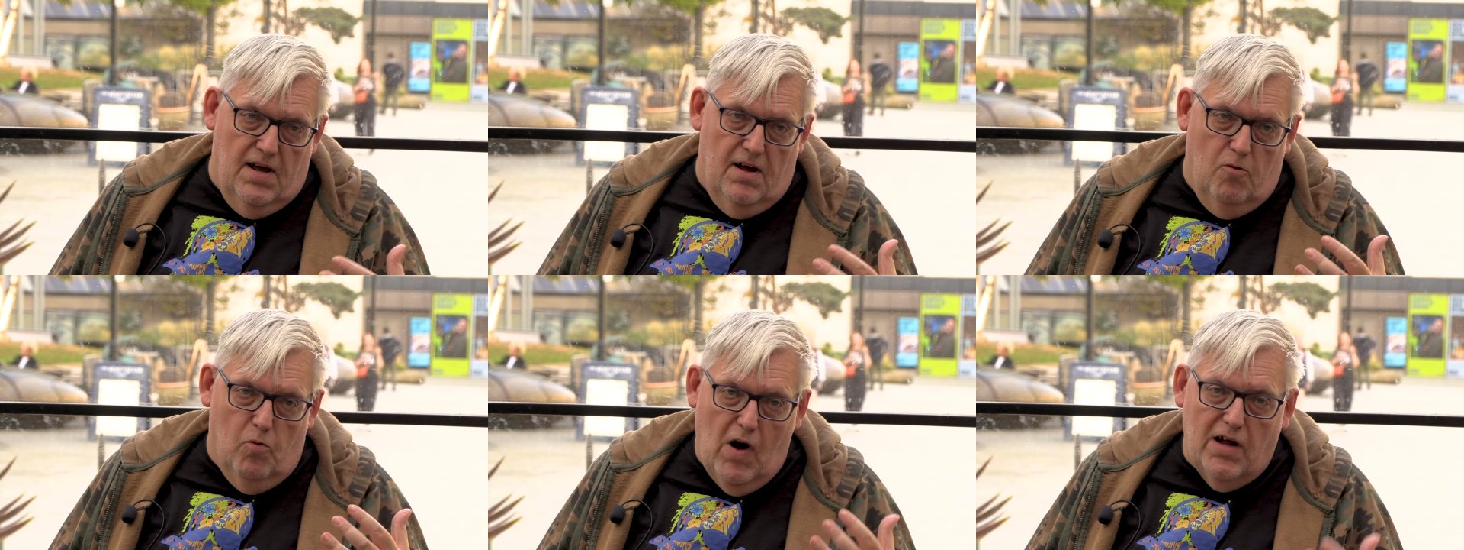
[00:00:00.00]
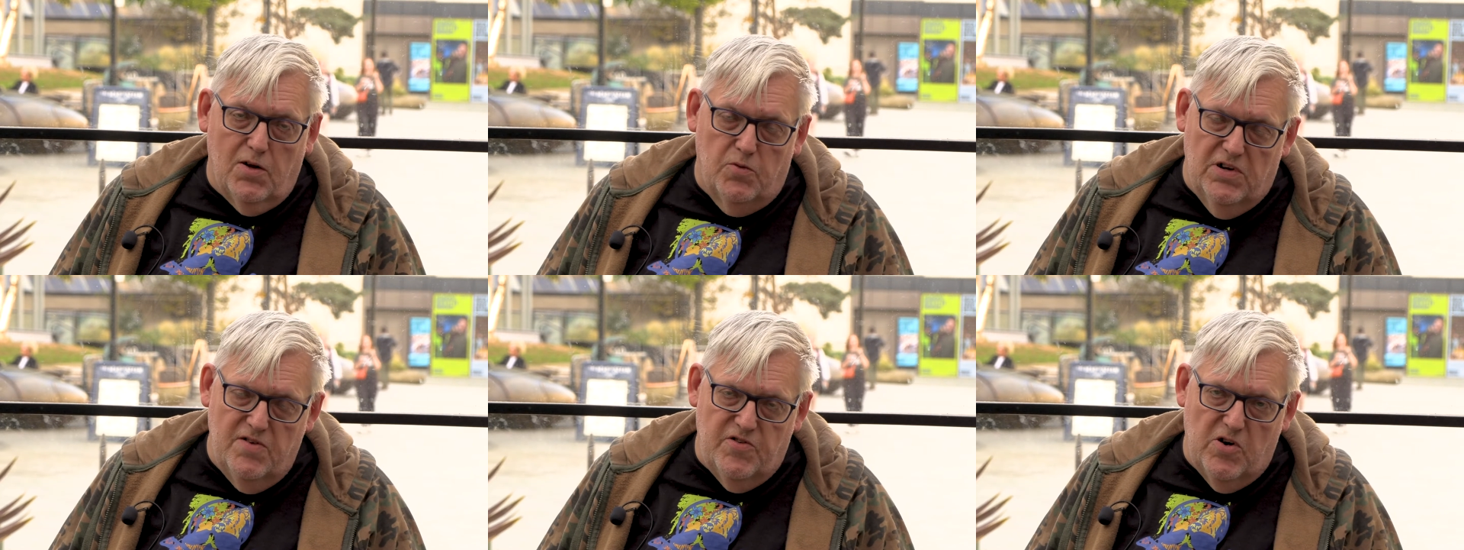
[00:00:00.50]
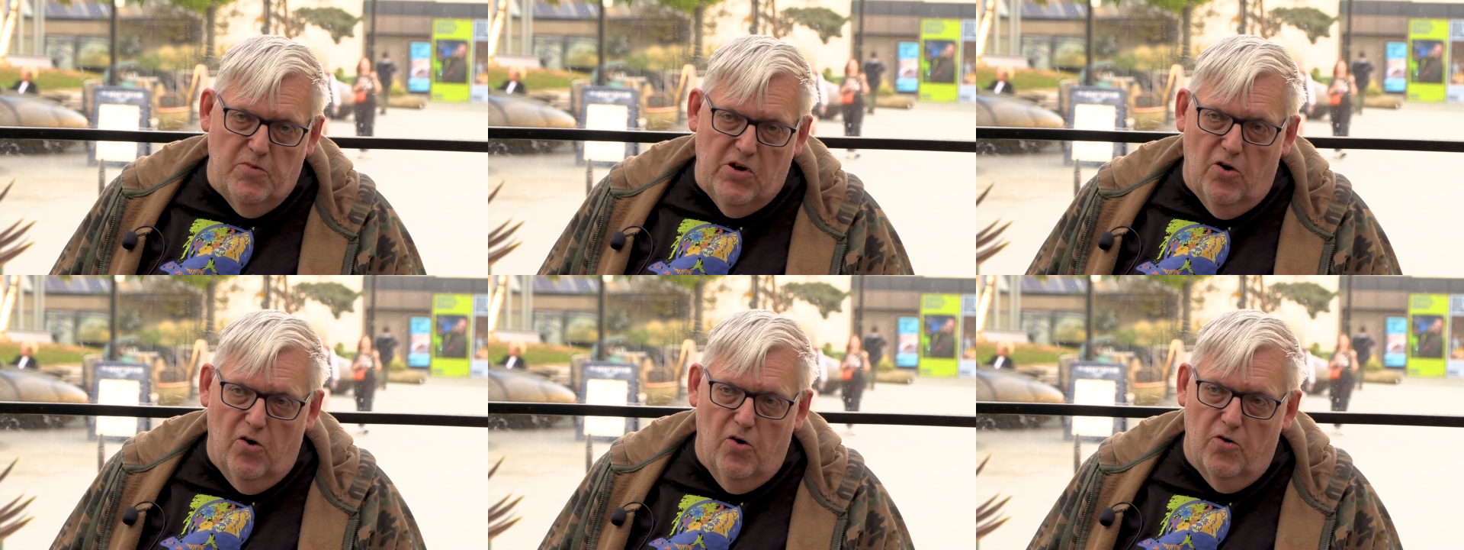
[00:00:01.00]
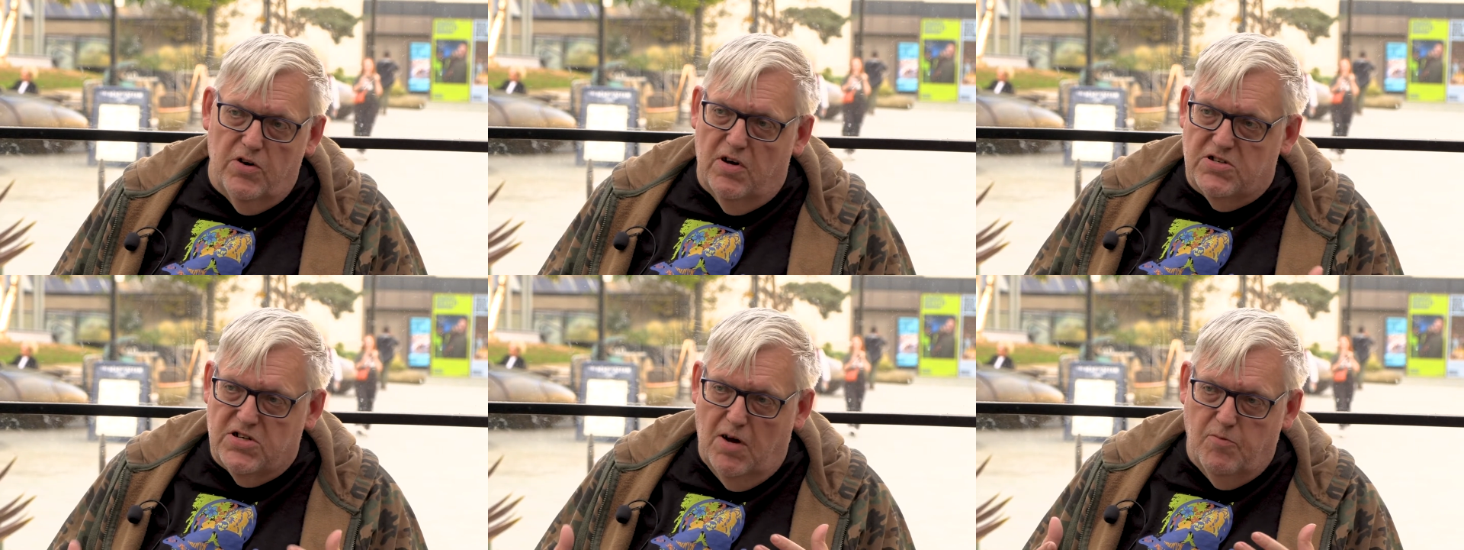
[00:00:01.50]
while I were living on my own,
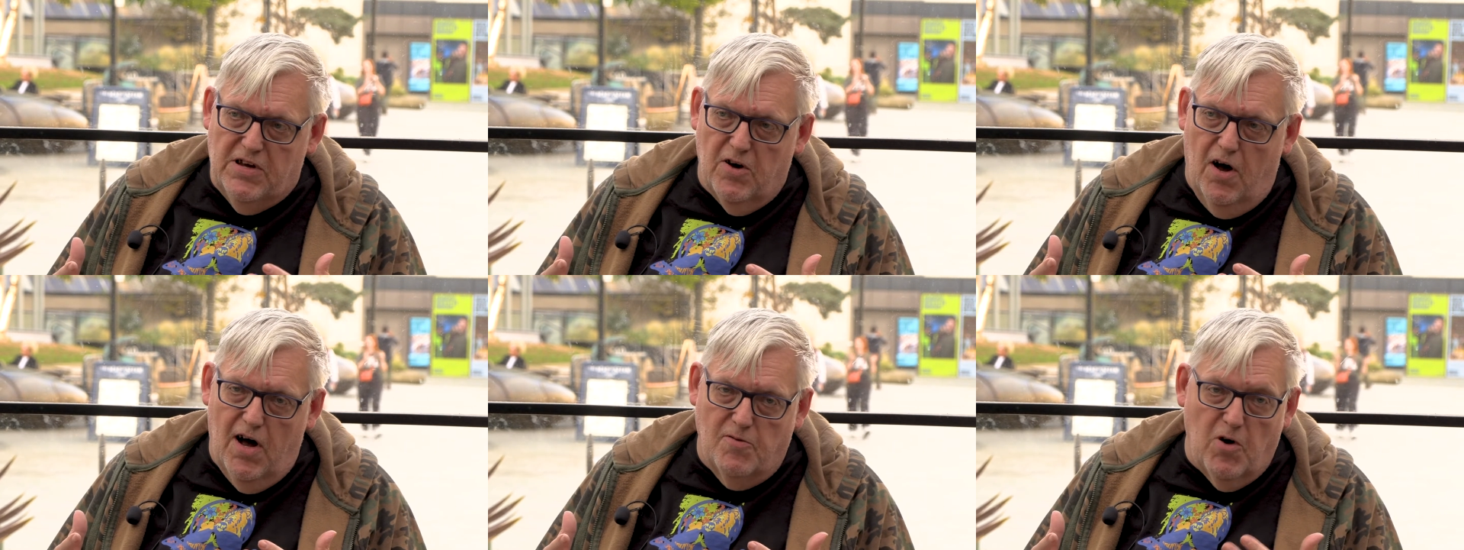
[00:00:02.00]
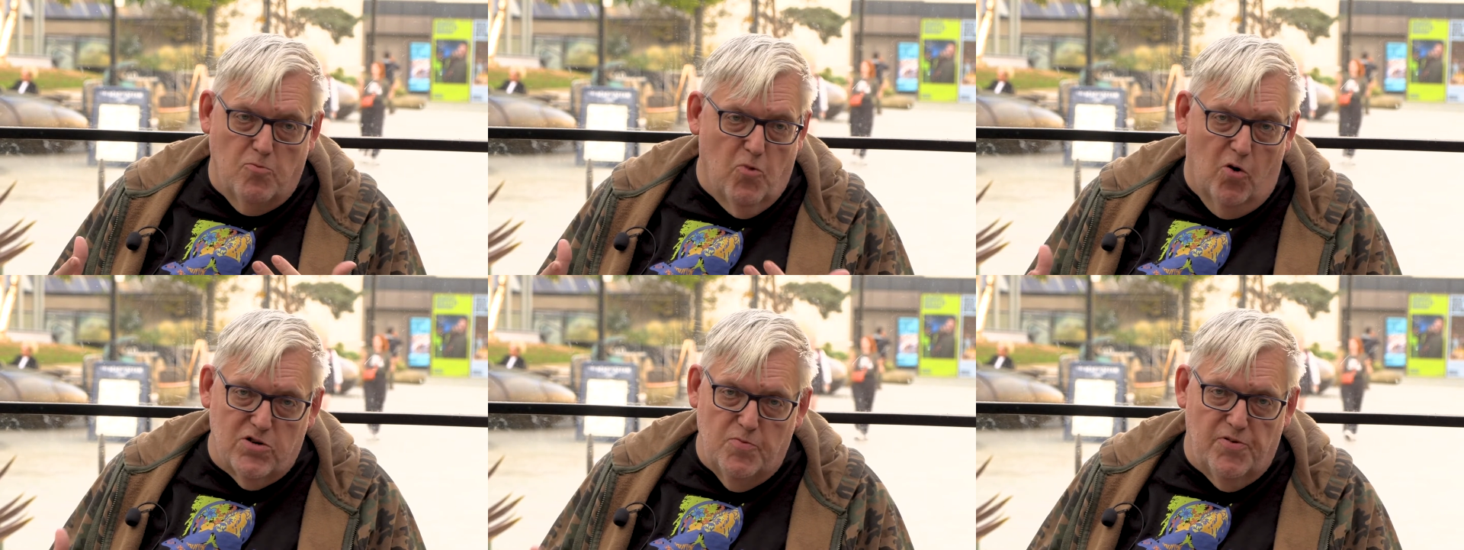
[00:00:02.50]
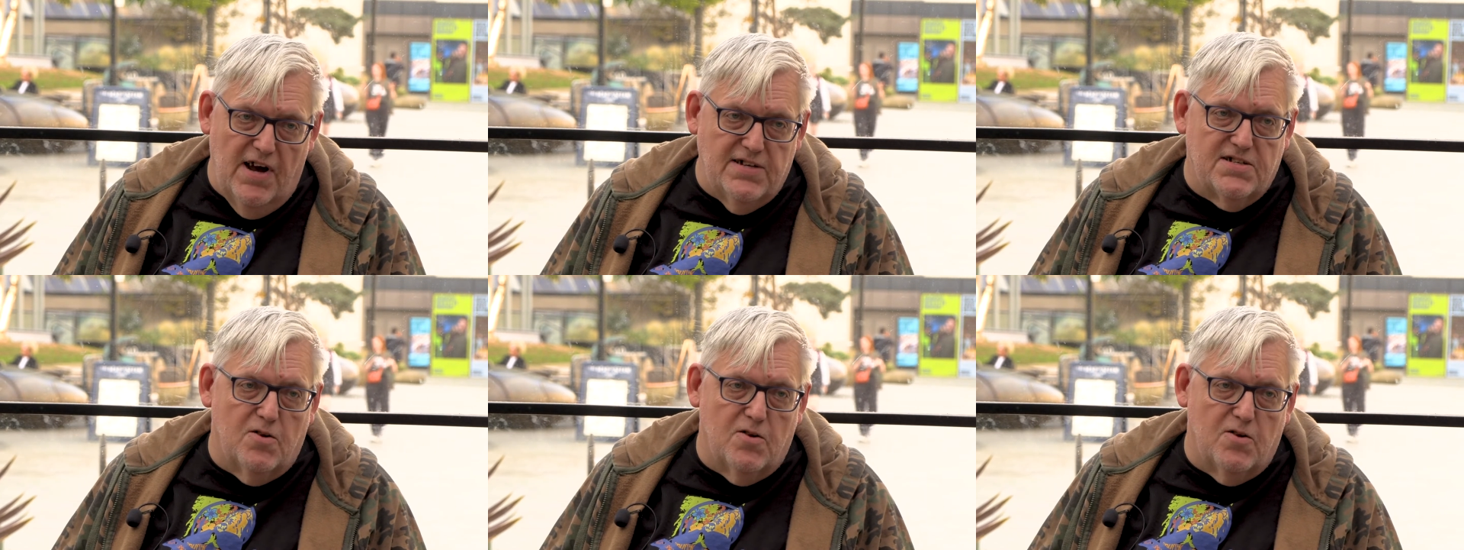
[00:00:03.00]
I got more depressed.